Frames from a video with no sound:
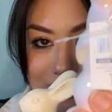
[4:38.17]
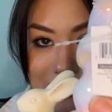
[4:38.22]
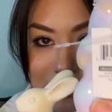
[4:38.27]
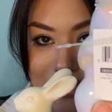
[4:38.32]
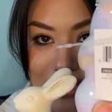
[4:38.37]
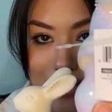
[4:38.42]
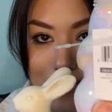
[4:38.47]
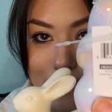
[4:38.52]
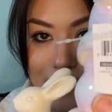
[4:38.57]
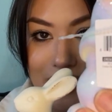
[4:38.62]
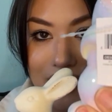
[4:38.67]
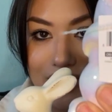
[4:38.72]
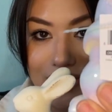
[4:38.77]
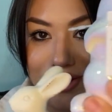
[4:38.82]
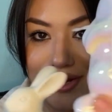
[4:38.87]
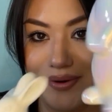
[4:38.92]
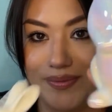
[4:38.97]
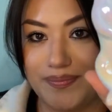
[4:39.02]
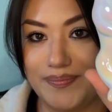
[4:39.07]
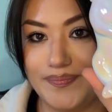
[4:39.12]
a lot
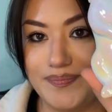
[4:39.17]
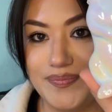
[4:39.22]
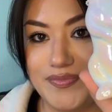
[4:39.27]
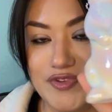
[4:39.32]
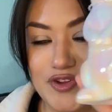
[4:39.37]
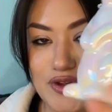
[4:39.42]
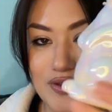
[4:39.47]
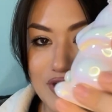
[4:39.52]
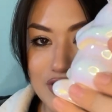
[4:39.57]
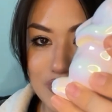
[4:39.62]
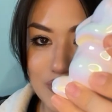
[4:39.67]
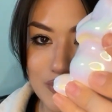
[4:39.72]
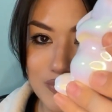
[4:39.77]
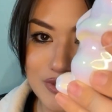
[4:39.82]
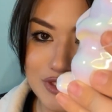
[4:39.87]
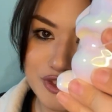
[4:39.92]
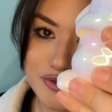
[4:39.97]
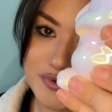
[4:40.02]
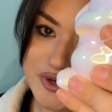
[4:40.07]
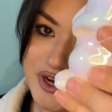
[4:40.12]
bigger. So this one
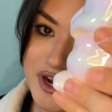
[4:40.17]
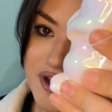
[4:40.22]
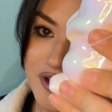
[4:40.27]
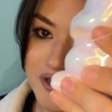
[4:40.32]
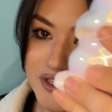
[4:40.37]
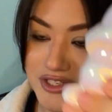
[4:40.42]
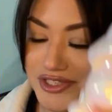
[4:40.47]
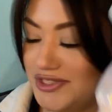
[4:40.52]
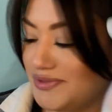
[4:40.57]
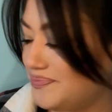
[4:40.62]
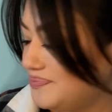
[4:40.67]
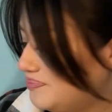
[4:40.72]
was $3.